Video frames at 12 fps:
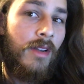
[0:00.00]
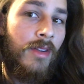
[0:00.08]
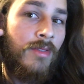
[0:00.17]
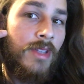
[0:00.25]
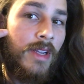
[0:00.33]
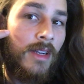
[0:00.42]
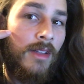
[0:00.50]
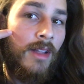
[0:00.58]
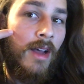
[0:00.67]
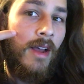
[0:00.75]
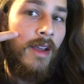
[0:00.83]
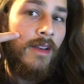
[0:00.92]
It was like a
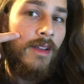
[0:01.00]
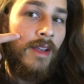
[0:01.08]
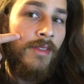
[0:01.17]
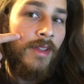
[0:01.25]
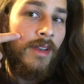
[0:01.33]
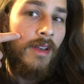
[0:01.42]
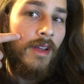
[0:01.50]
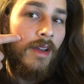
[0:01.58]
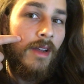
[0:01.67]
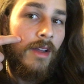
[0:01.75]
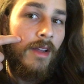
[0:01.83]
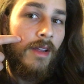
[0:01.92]
line, and then
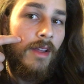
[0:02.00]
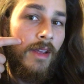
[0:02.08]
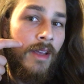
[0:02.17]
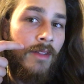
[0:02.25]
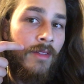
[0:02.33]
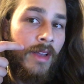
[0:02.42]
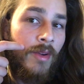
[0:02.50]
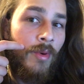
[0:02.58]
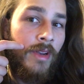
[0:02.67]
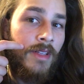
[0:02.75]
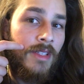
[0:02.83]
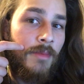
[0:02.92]
it like
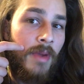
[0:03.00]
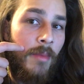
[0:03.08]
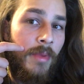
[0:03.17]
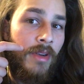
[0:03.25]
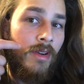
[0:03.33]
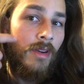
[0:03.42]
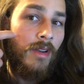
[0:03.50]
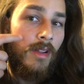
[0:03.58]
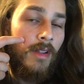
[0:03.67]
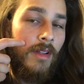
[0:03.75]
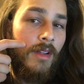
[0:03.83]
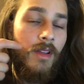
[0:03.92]
went into my beard,
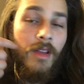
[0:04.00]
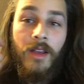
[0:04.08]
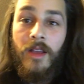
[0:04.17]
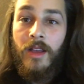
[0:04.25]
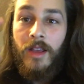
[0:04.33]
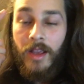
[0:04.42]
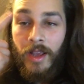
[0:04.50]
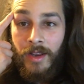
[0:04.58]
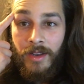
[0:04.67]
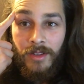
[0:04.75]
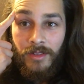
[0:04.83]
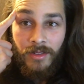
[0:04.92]

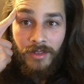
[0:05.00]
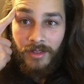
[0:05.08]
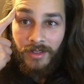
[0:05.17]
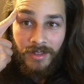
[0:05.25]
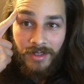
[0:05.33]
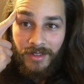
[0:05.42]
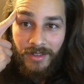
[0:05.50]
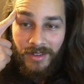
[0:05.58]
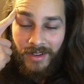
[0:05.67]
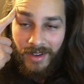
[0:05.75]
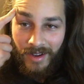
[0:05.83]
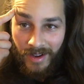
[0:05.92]
and it looked,
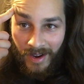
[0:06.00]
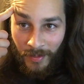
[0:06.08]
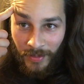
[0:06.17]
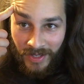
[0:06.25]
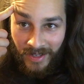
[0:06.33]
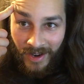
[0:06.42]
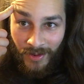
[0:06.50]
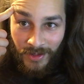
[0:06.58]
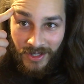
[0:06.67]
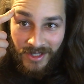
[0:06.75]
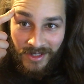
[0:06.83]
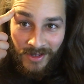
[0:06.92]
I mean, I was
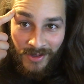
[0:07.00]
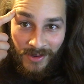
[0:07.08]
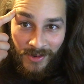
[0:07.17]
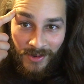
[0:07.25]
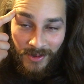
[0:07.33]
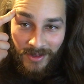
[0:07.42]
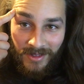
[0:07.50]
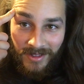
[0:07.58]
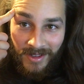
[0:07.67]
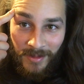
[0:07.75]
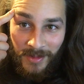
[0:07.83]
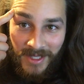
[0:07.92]
so
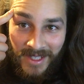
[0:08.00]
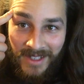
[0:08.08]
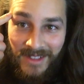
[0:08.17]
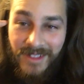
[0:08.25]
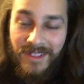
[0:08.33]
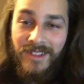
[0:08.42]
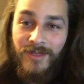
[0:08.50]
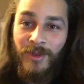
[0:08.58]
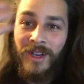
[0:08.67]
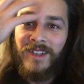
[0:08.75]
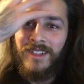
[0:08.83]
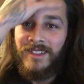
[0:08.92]
upset
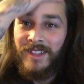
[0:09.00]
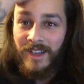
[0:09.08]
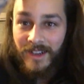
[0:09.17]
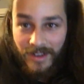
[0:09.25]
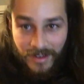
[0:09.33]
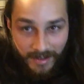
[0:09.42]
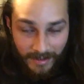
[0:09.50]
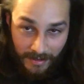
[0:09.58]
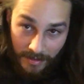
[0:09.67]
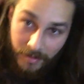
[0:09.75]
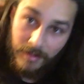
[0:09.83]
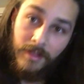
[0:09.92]
when I did that,
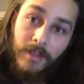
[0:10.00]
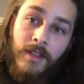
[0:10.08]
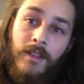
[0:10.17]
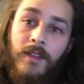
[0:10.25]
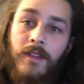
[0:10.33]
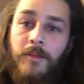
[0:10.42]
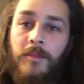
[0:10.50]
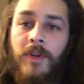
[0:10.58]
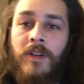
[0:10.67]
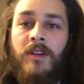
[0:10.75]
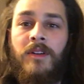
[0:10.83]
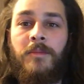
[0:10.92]
but